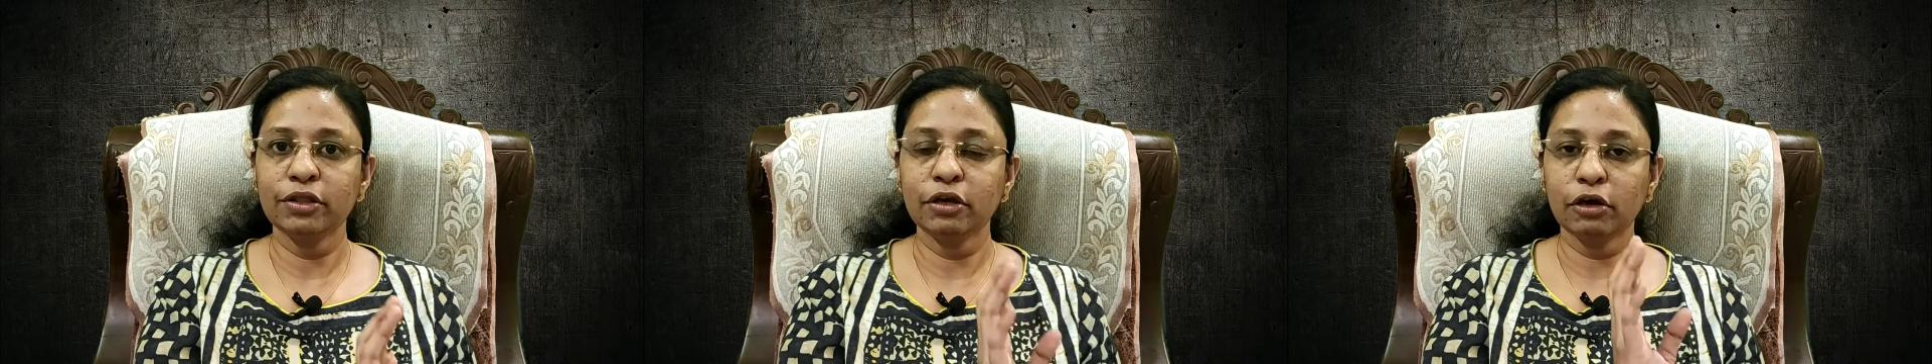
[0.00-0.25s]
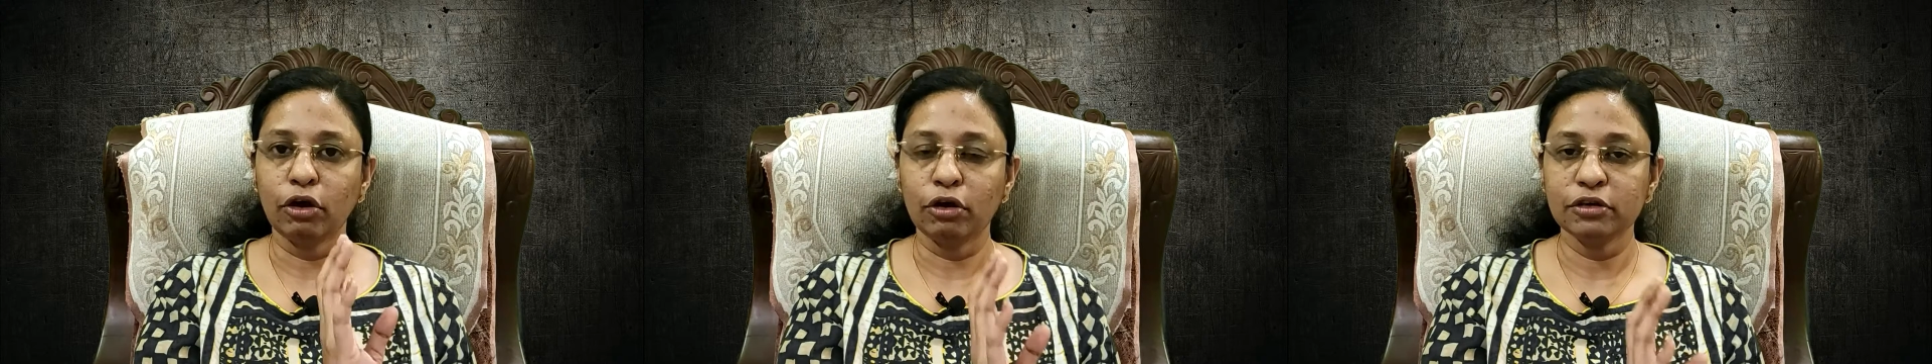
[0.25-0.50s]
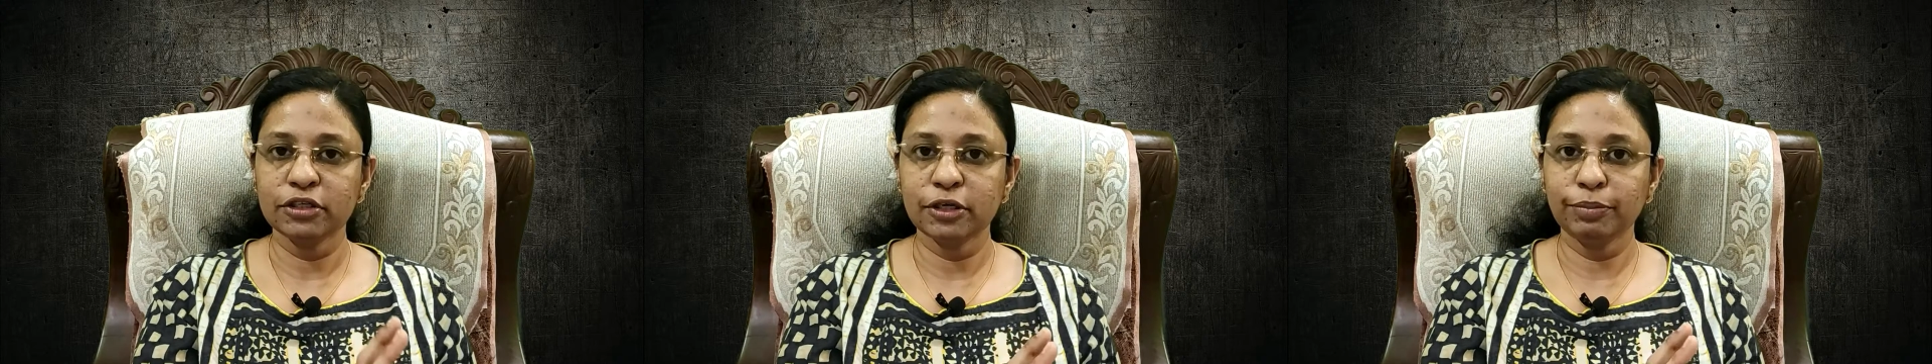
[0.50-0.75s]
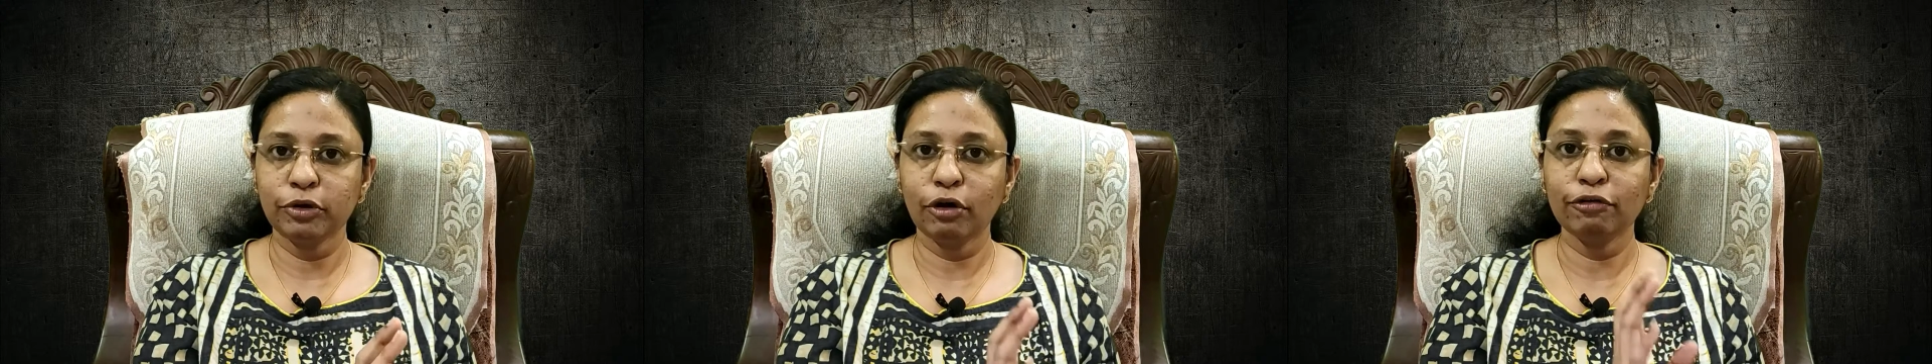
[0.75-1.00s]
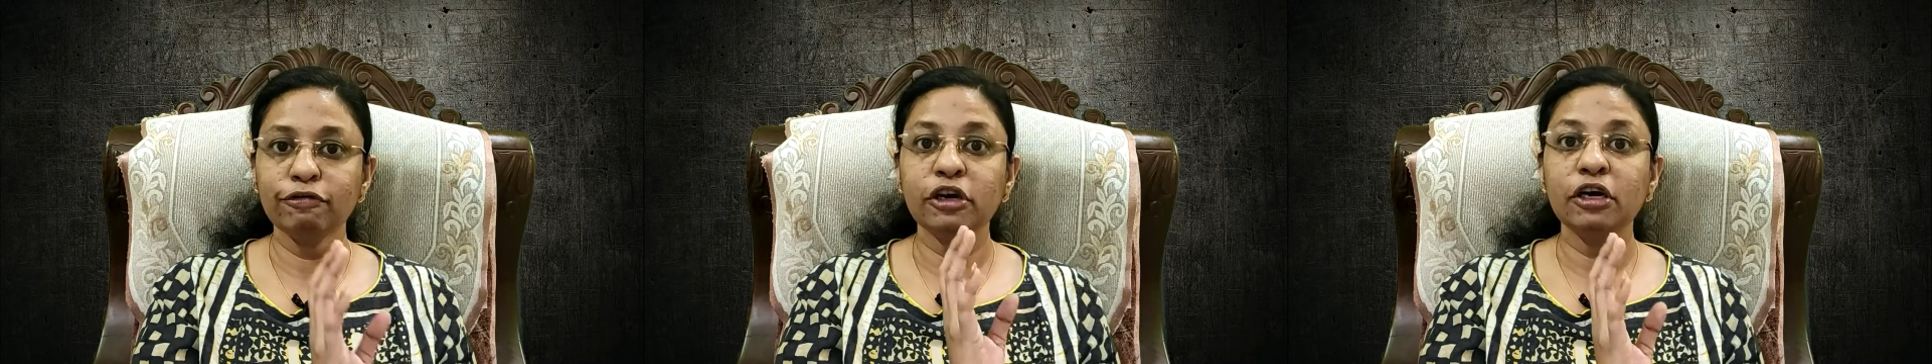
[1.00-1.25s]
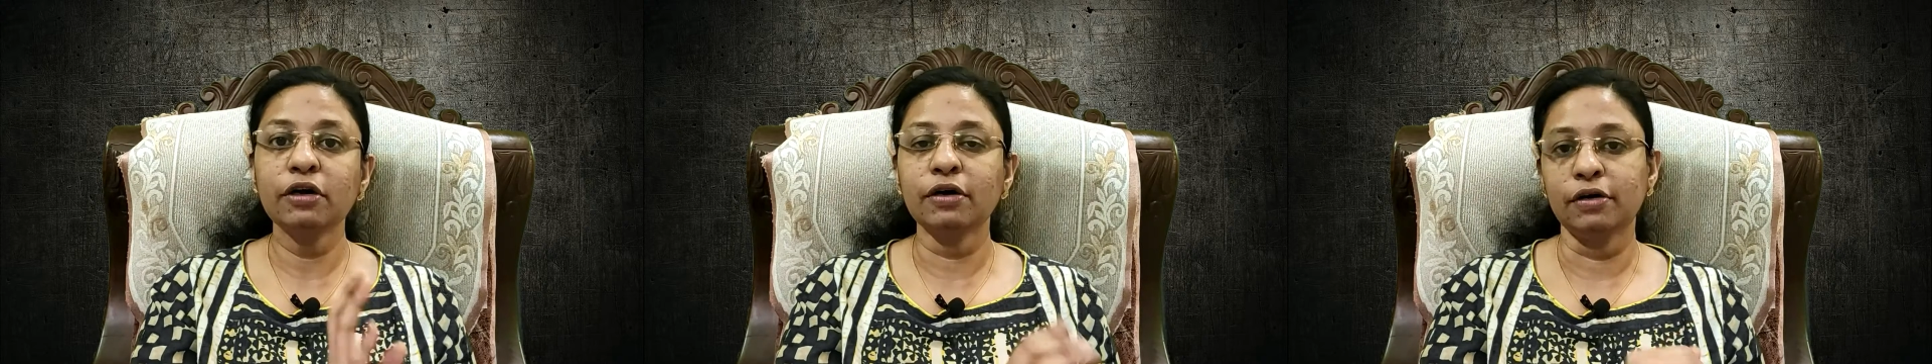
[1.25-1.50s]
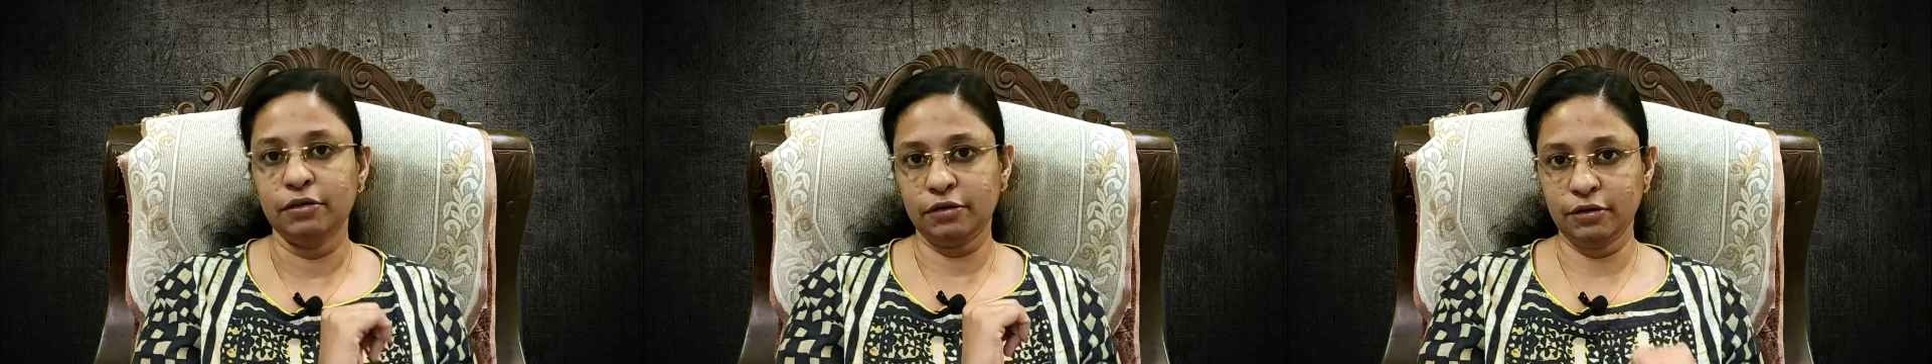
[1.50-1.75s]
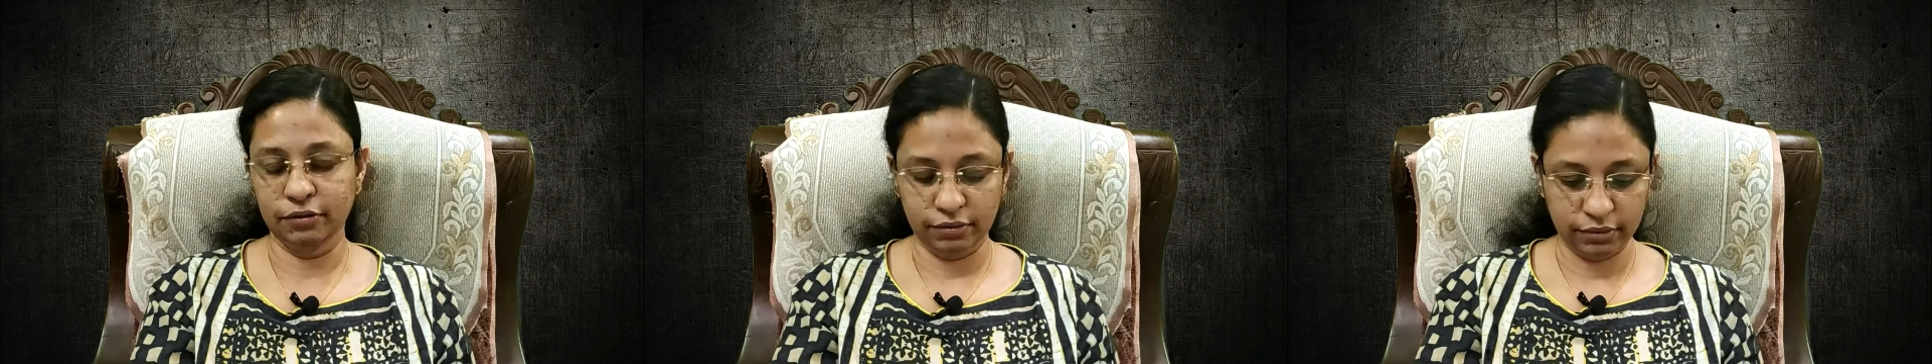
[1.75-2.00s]
with the concept of
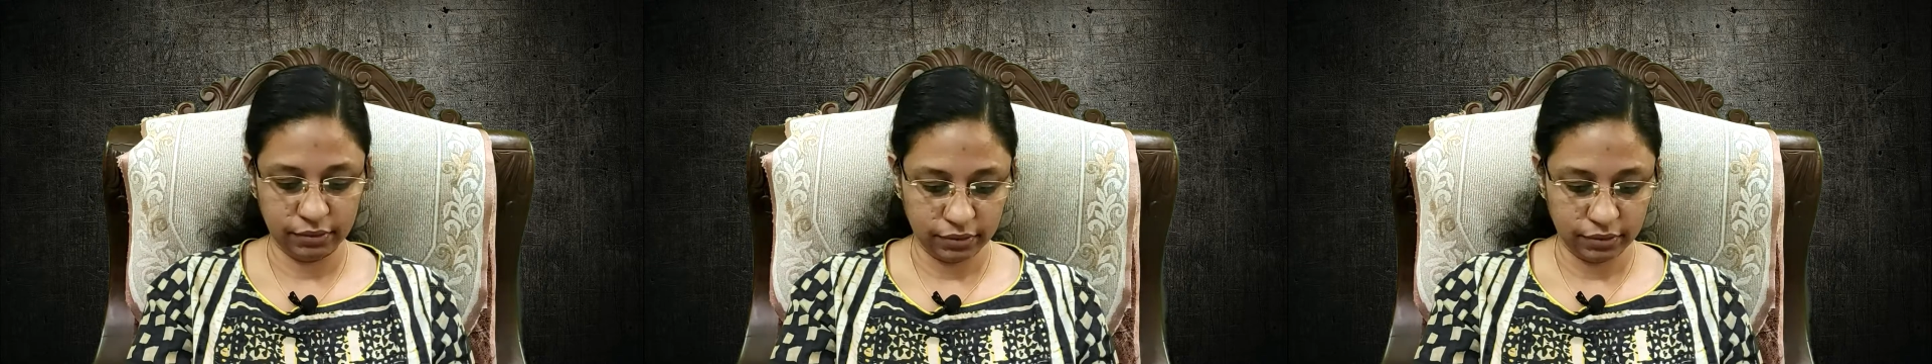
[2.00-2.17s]
earth.